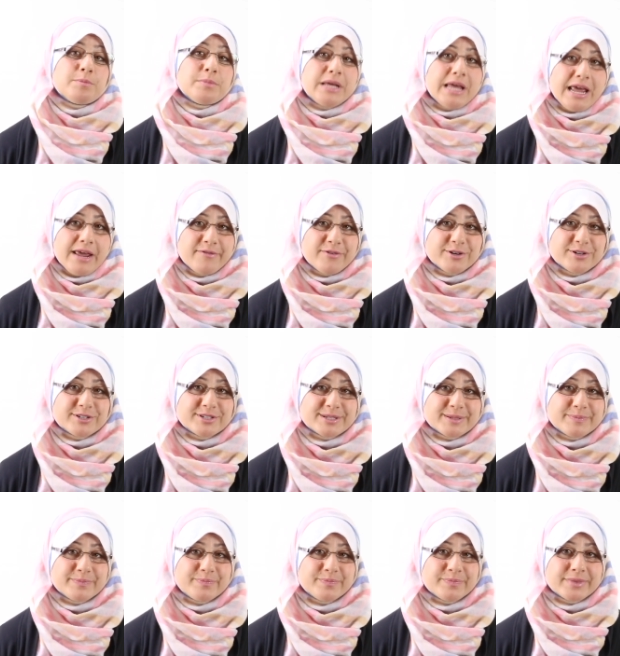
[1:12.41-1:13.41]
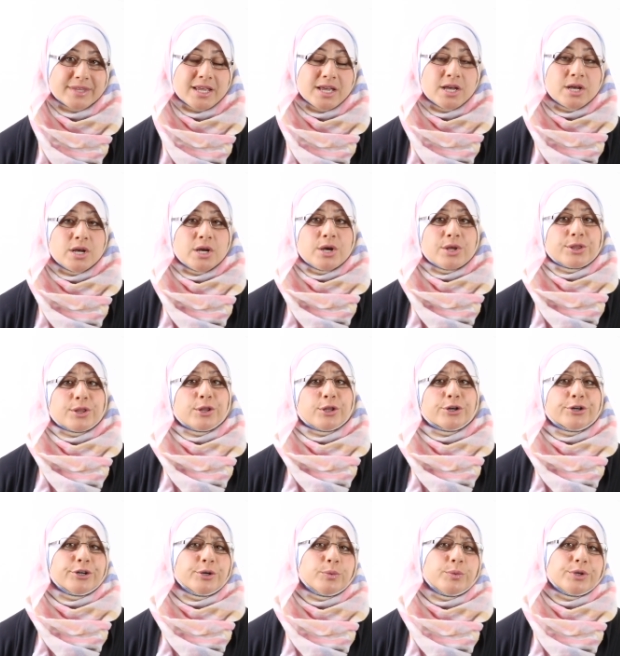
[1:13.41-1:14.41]
behaviors. The
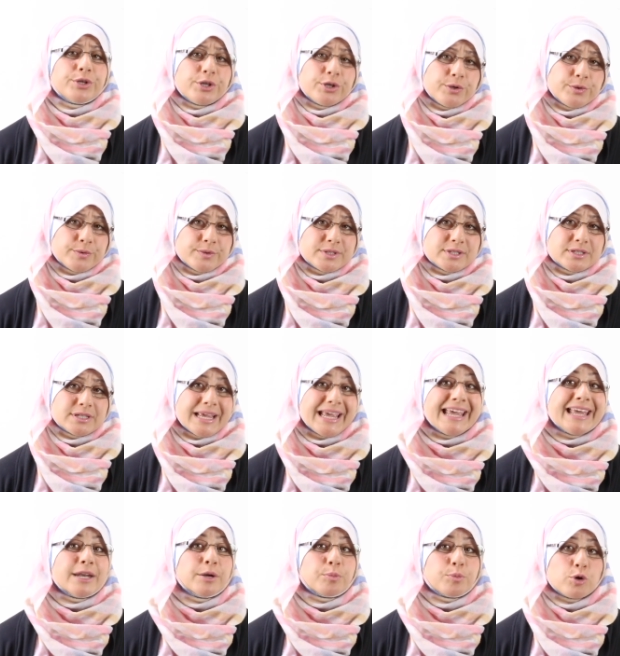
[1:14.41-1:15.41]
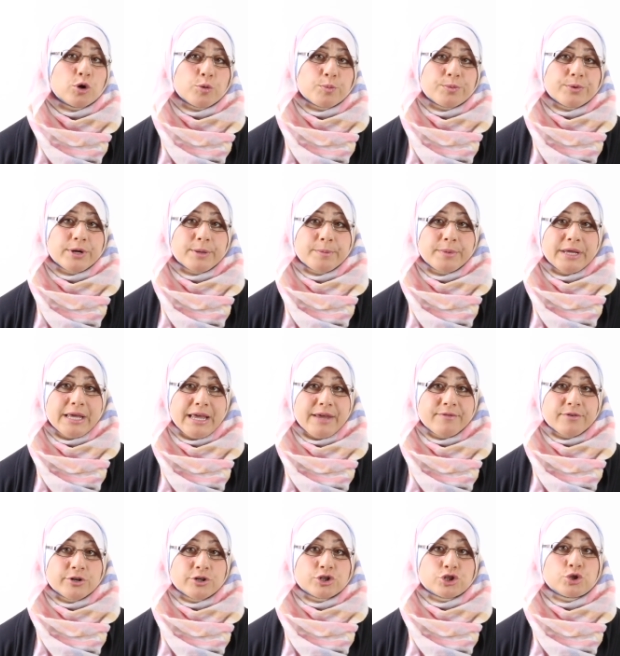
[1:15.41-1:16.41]
learner will use inappropriate
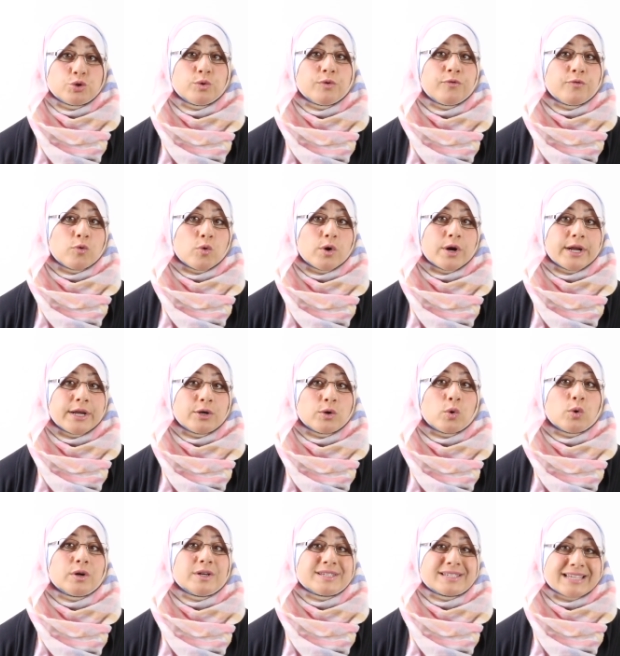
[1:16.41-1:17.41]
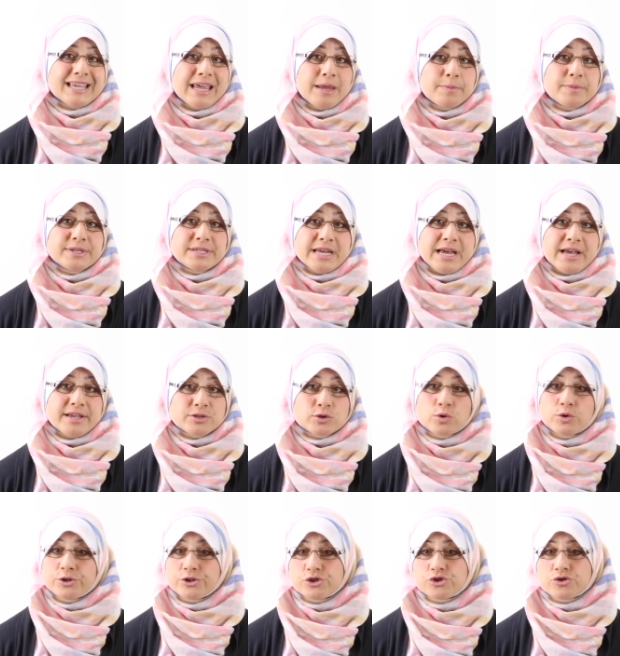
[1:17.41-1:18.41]
behaviors to avoid or escape a task
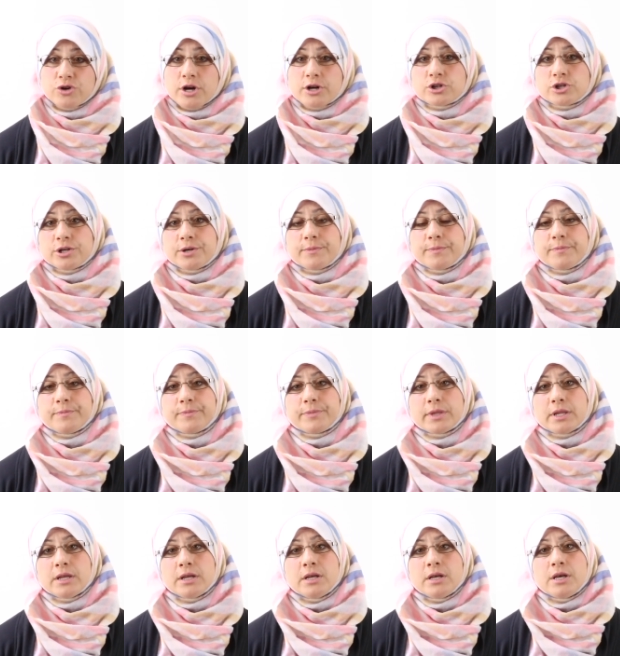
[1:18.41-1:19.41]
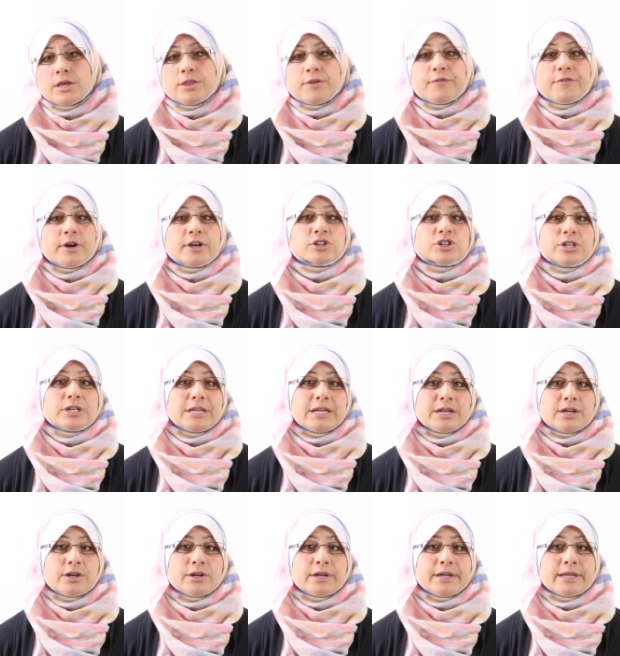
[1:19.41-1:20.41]
or instruction. The function
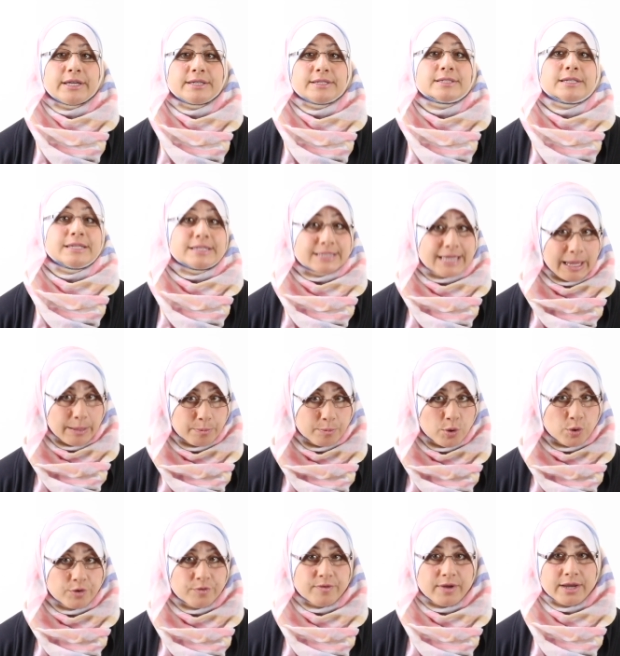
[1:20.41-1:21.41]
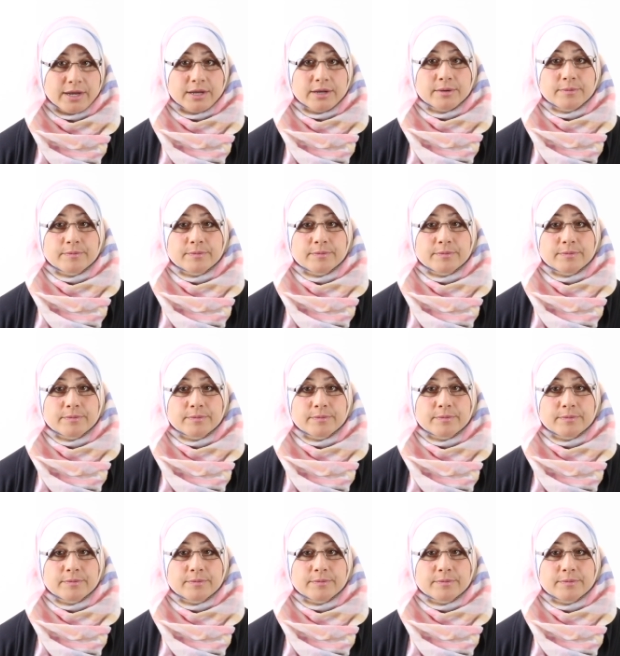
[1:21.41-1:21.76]
here is escape-motivated.